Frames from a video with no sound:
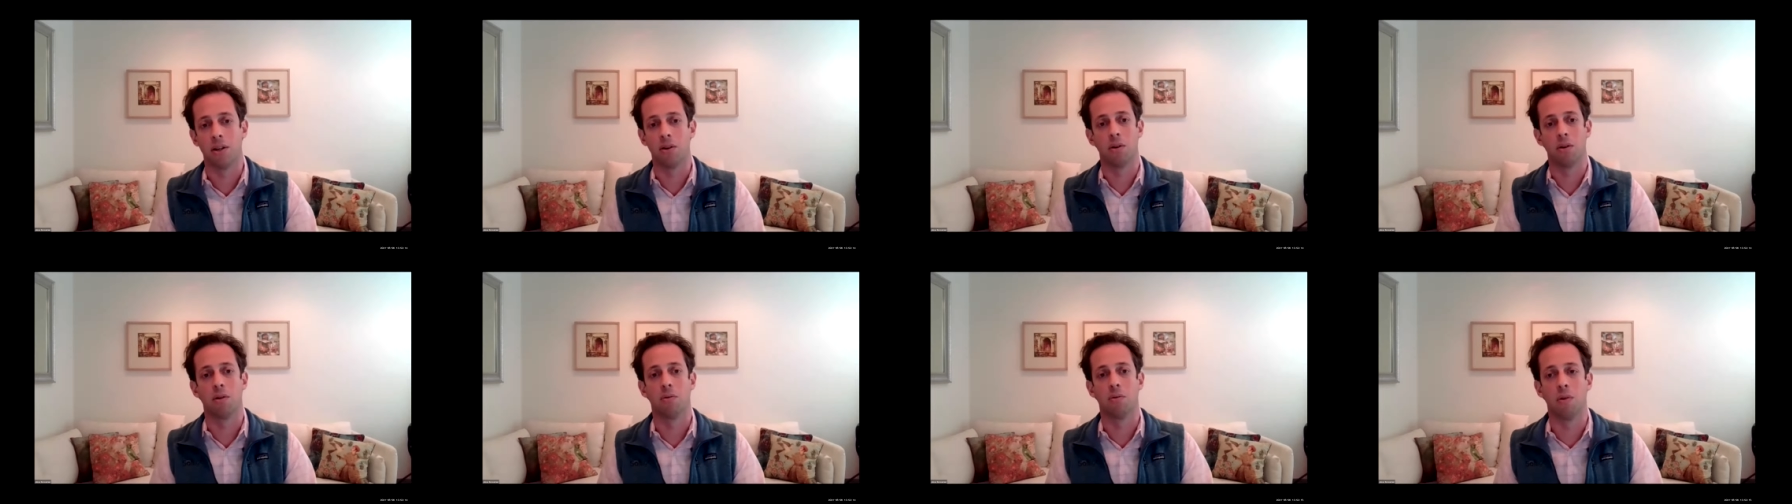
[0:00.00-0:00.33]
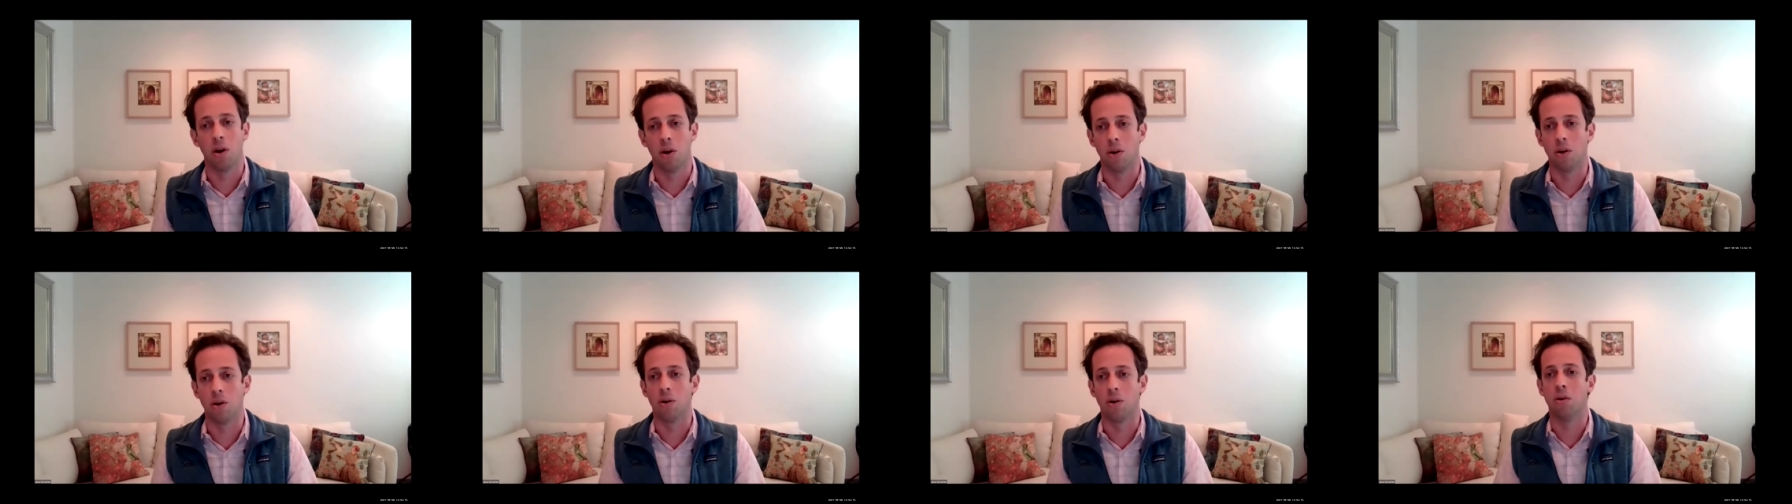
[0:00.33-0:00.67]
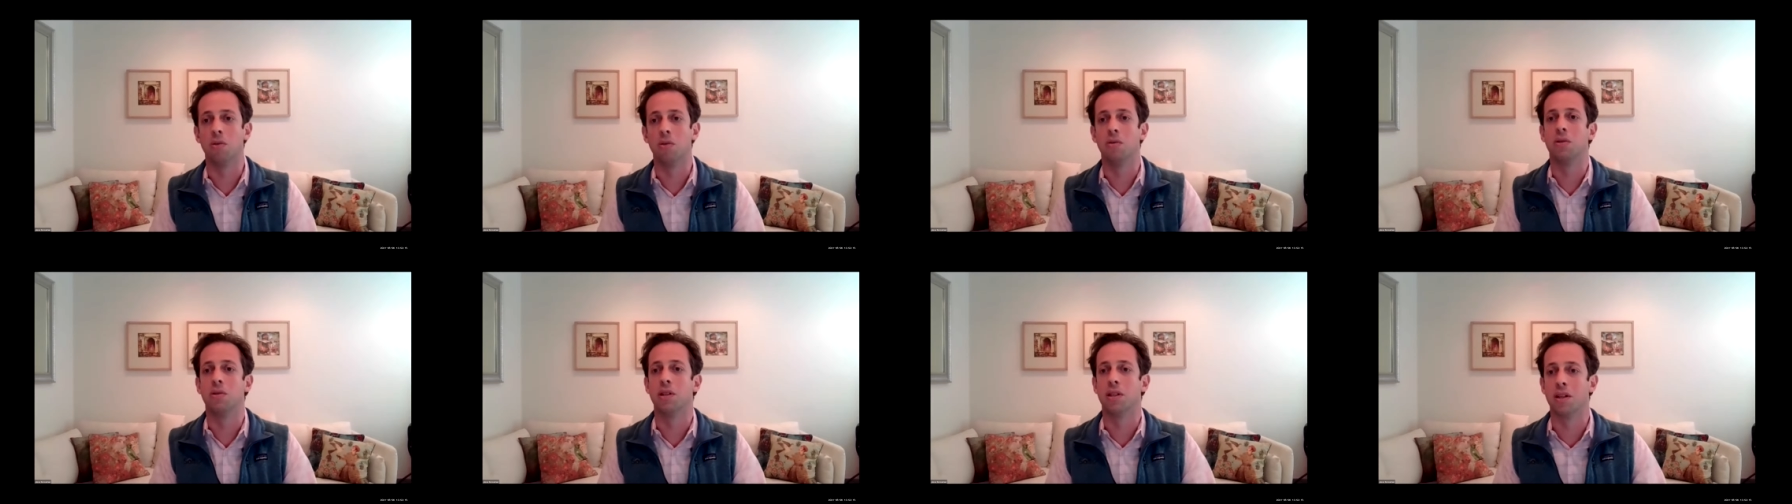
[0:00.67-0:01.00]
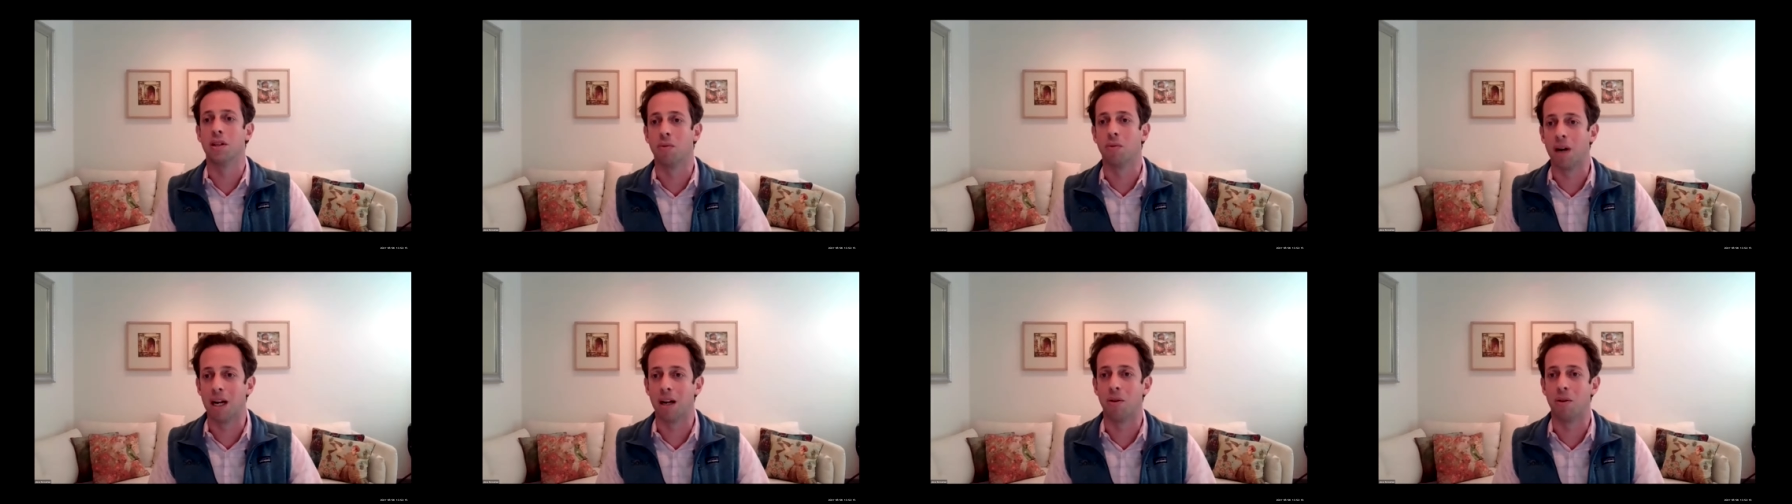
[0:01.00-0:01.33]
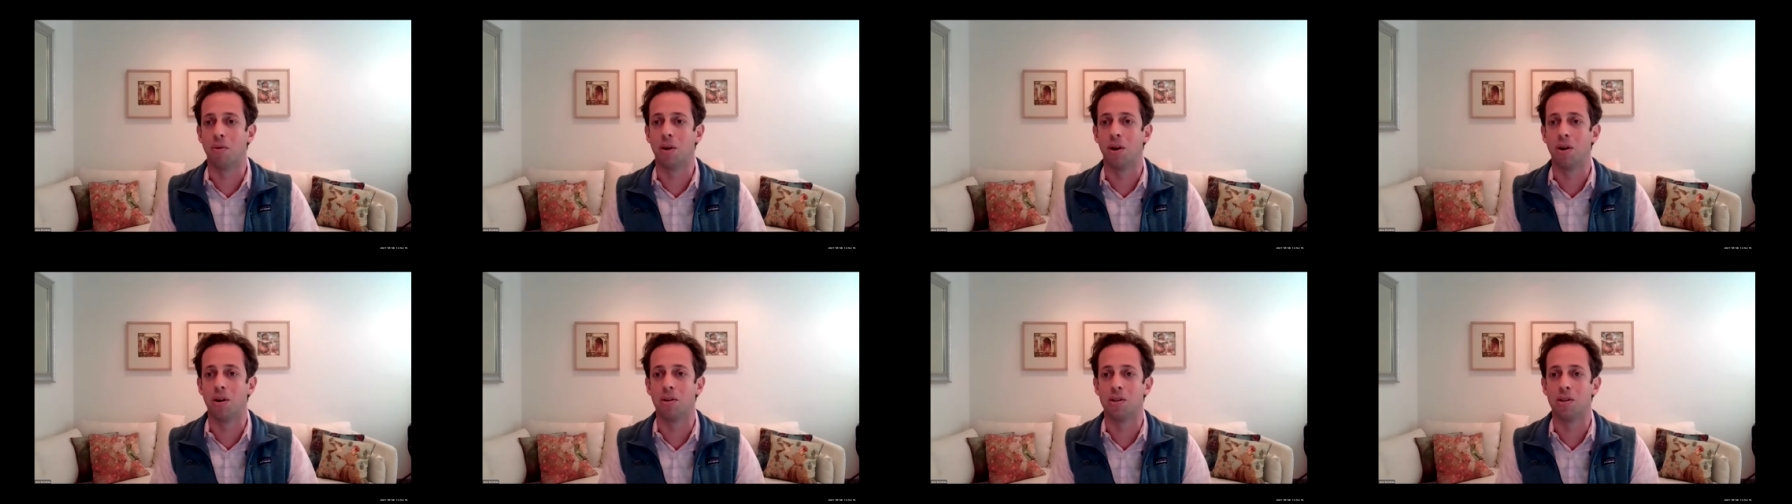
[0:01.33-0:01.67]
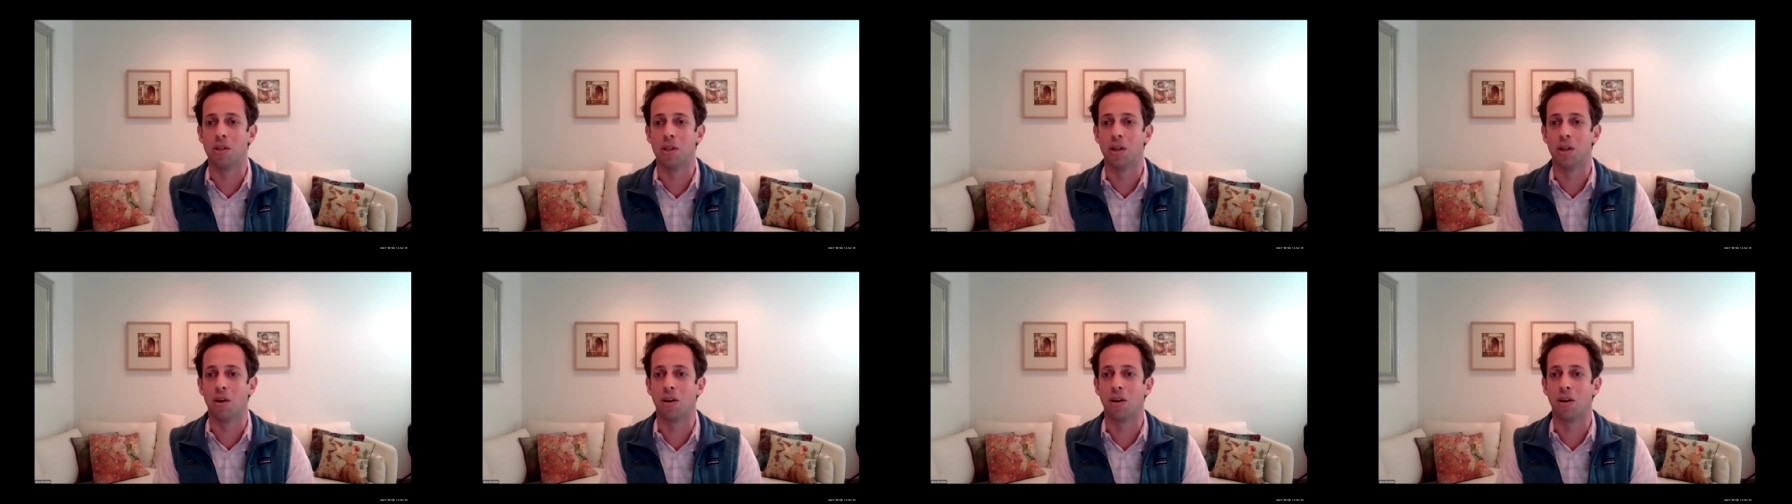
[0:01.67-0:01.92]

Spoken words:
the roads and the railroads,